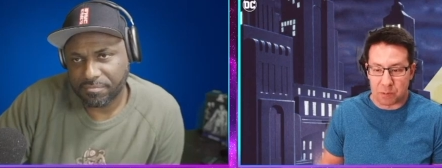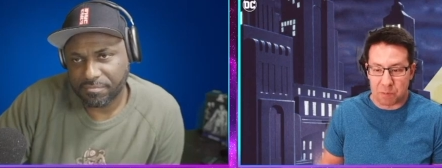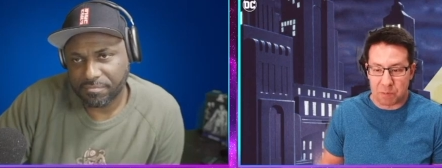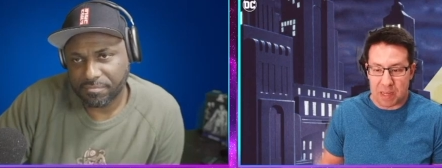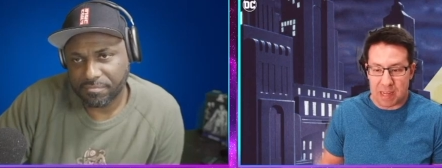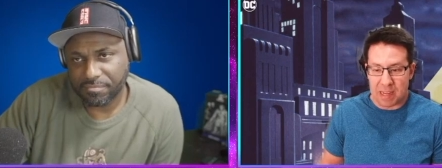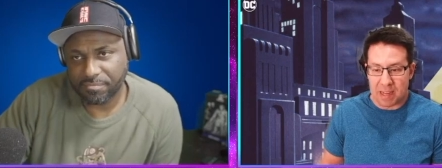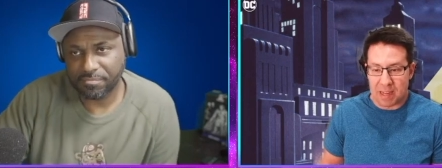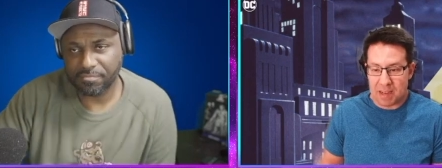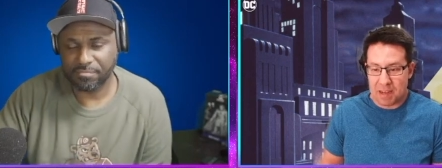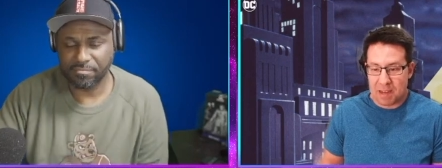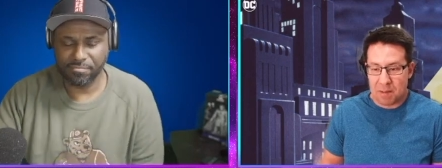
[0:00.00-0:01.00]
Speaker 1: would be
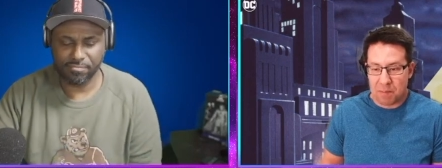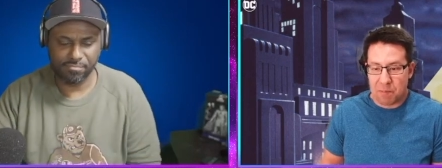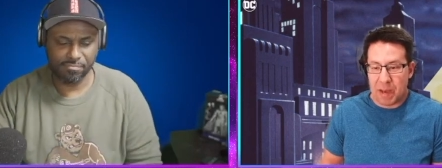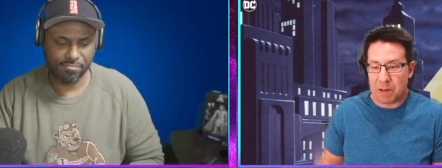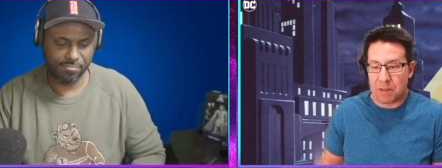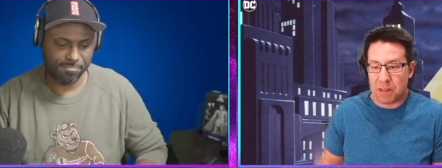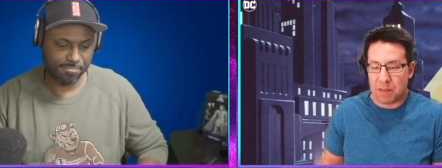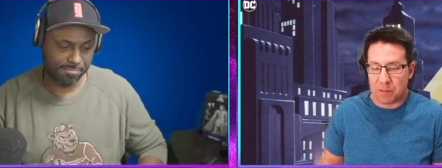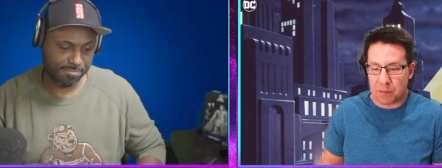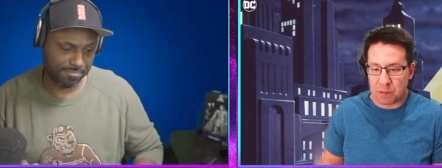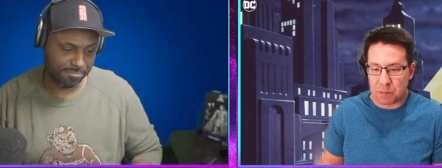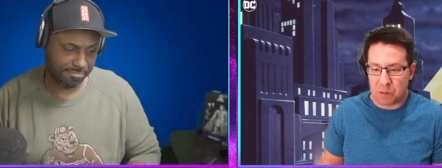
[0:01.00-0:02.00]
better than the
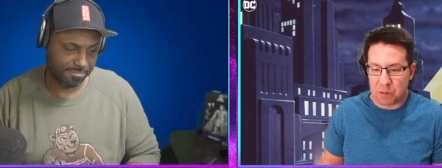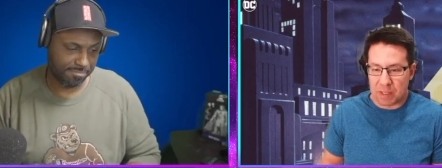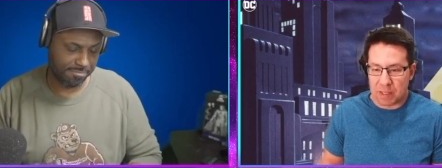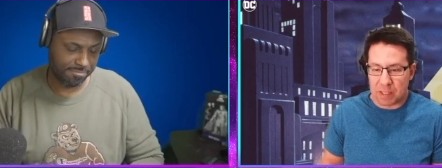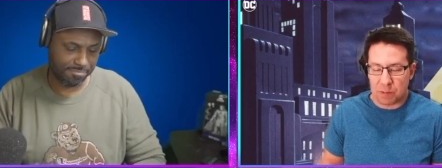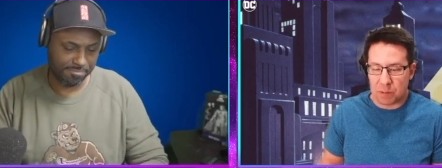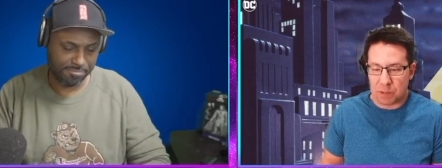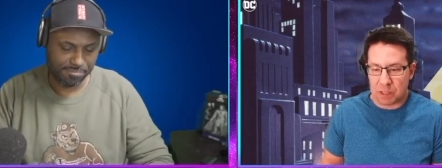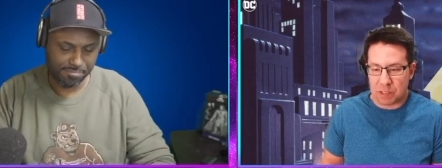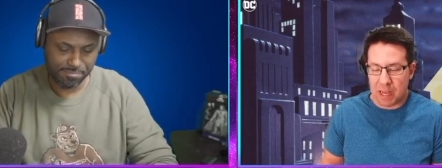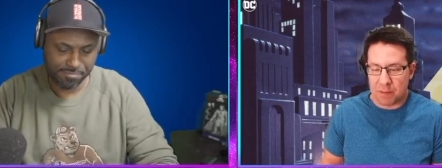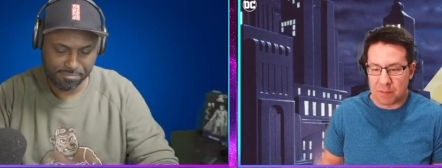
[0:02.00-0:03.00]
first movie. This one just
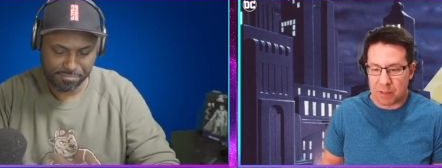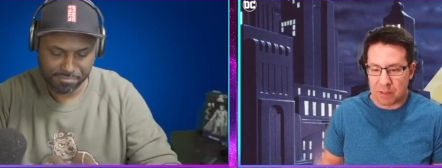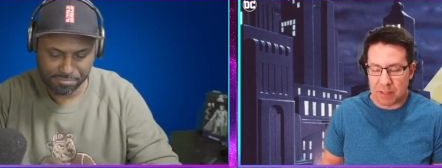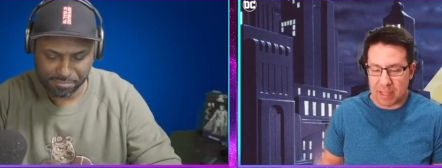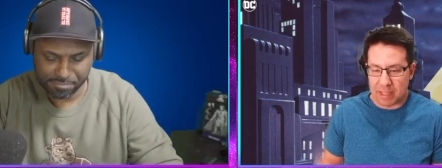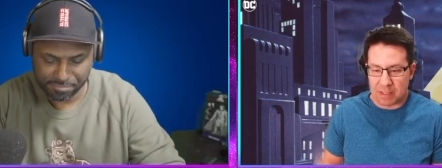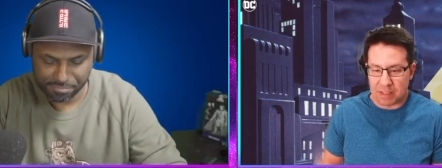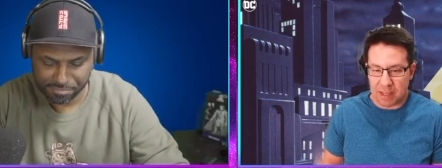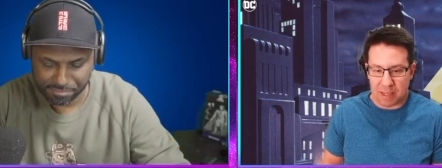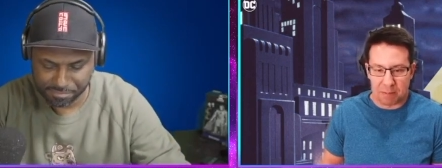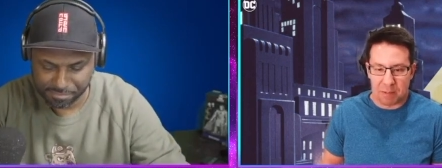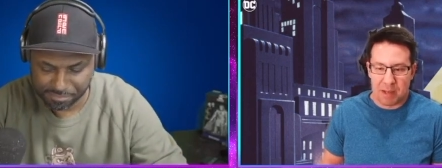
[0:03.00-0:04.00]
kind of feels like it's
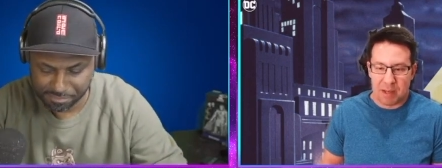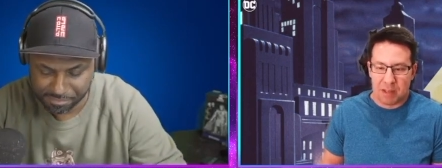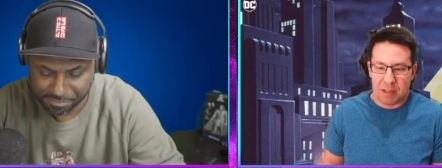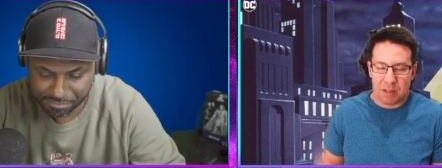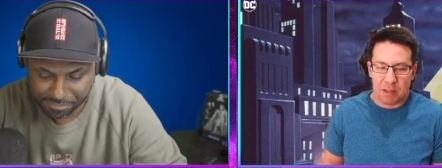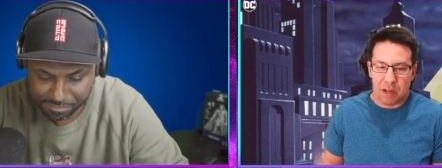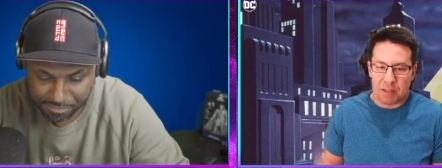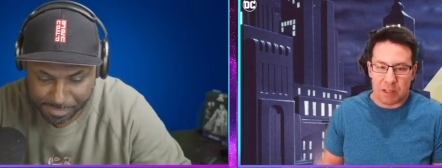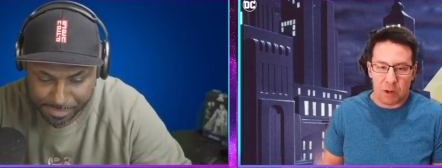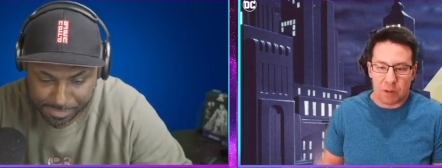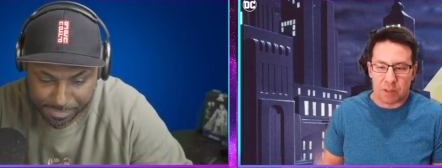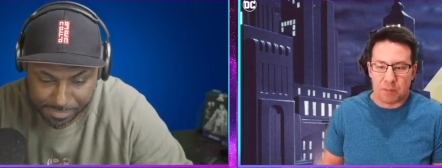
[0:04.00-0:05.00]
like the
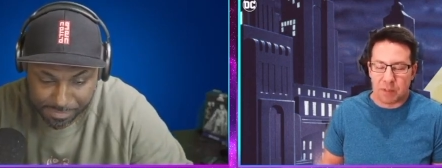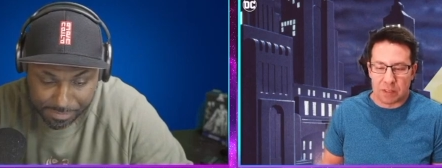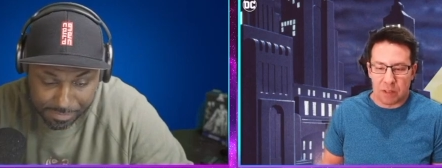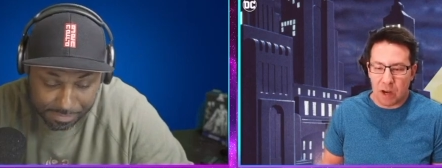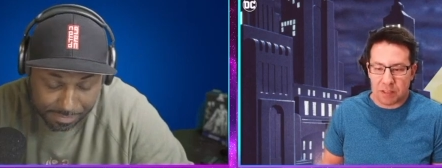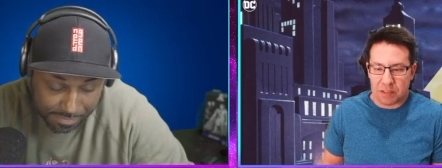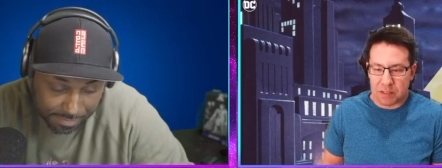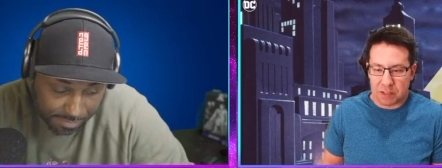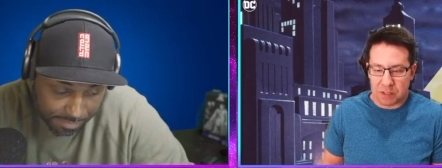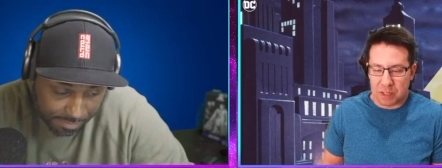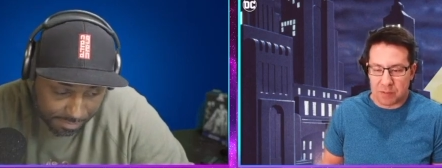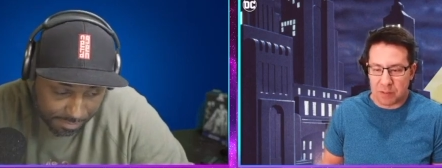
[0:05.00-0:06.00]
ultimate lost in the
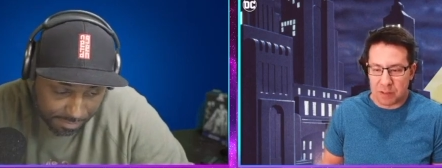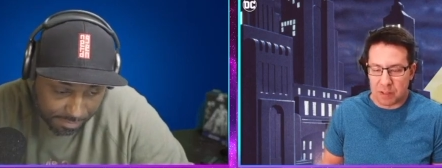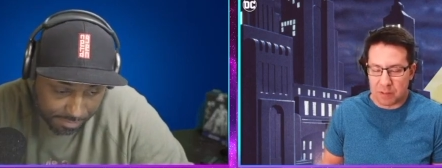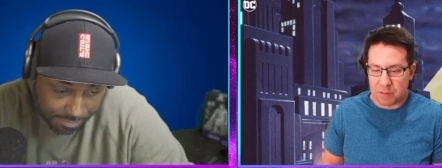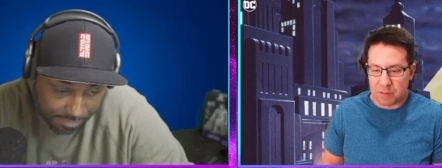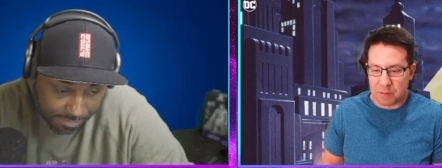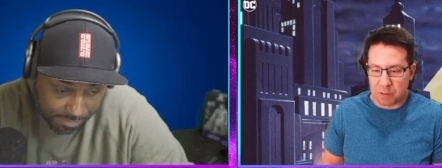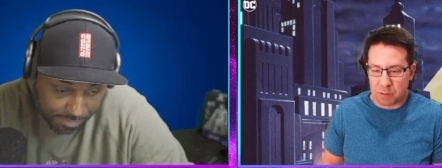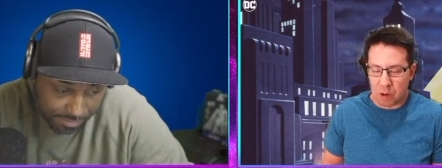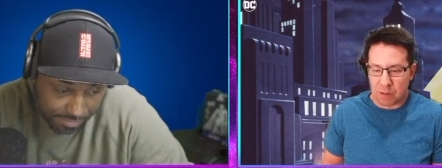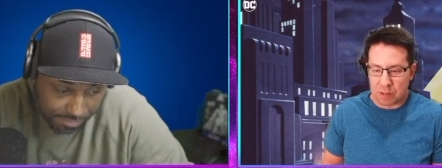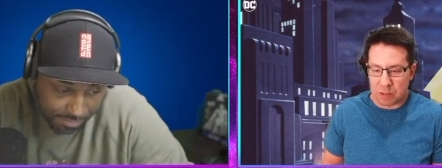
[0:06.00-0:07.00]
shuffle of
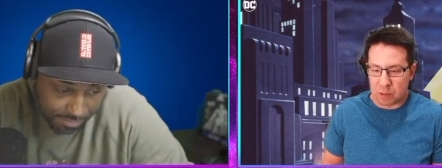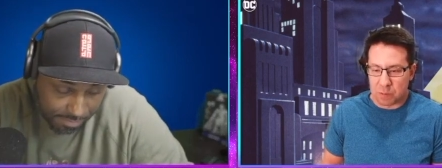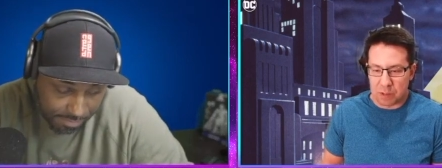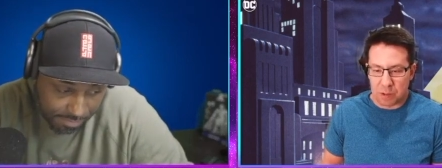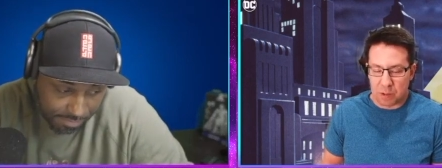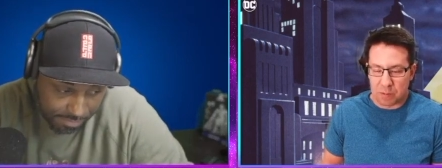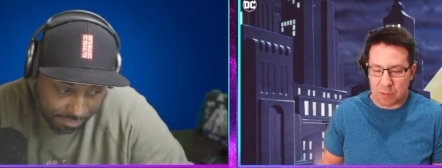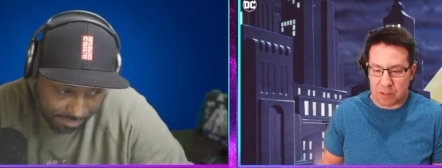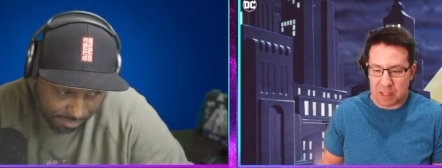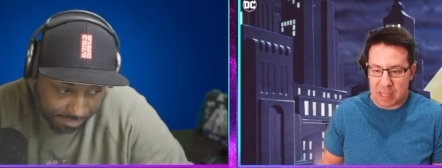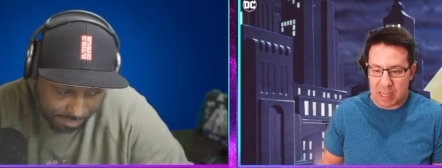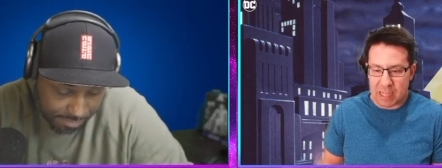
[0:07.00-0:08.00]
growing superhero
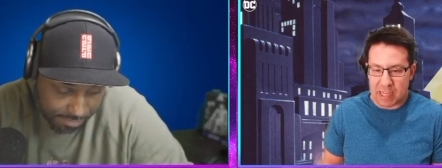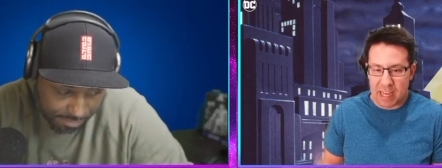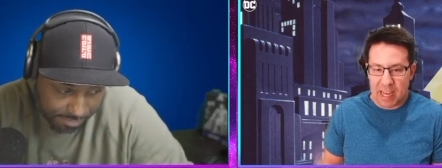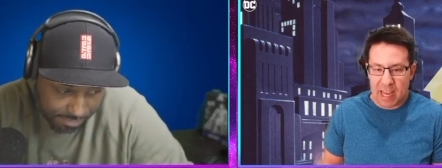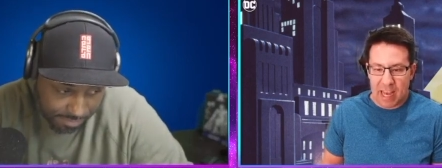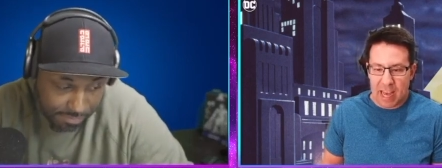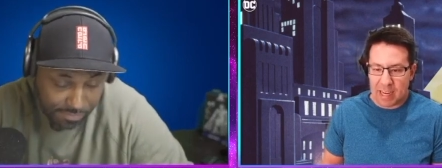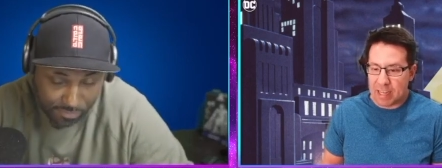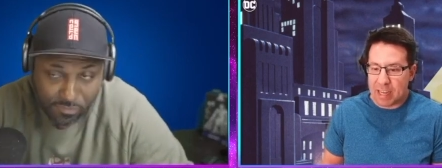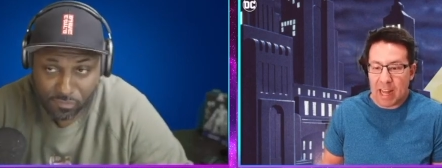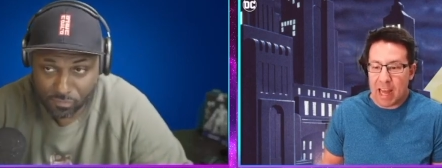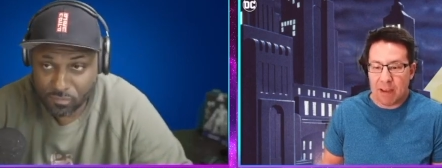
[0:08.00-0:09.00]
fatigue and
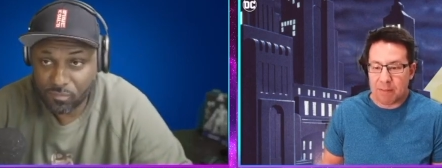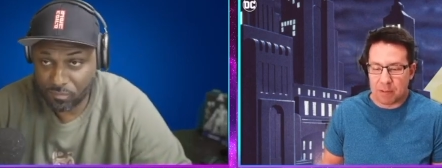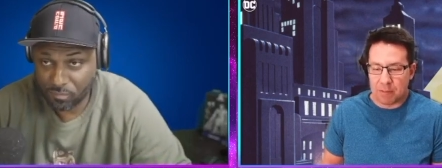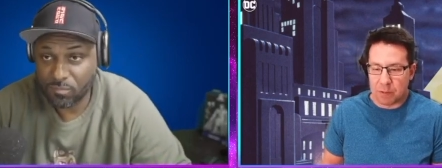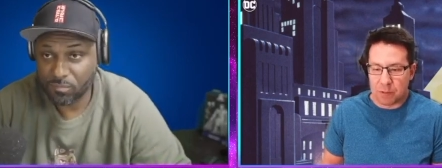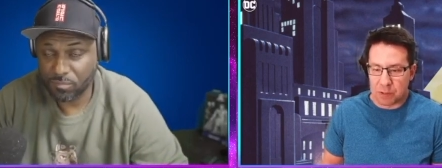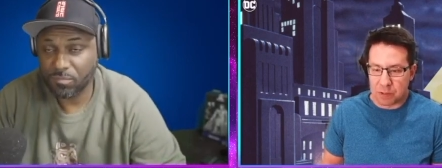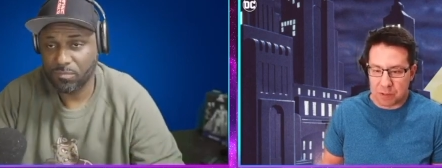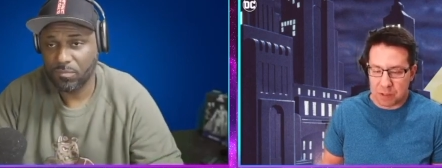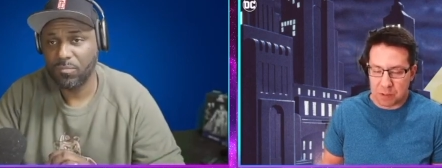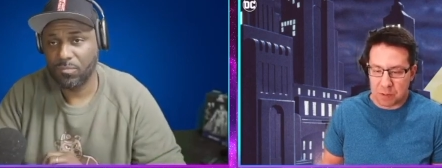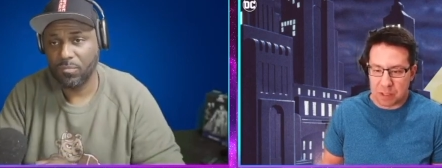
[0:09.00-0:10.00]
not having a future in the
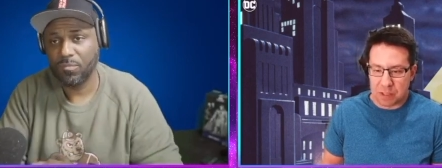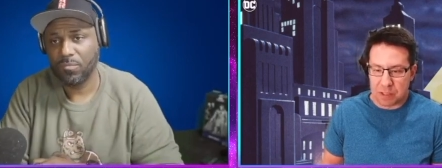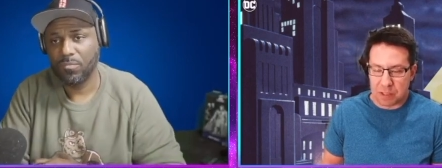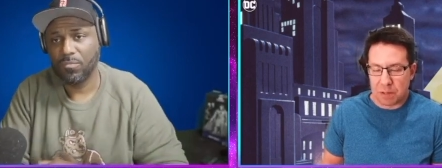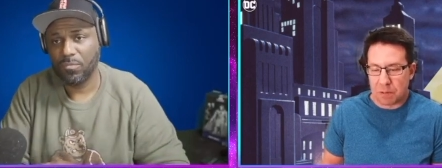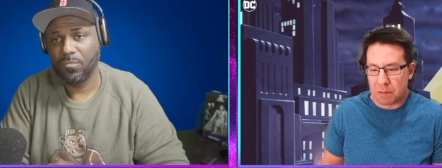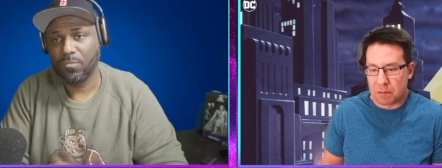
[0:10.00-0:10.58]
new D C U.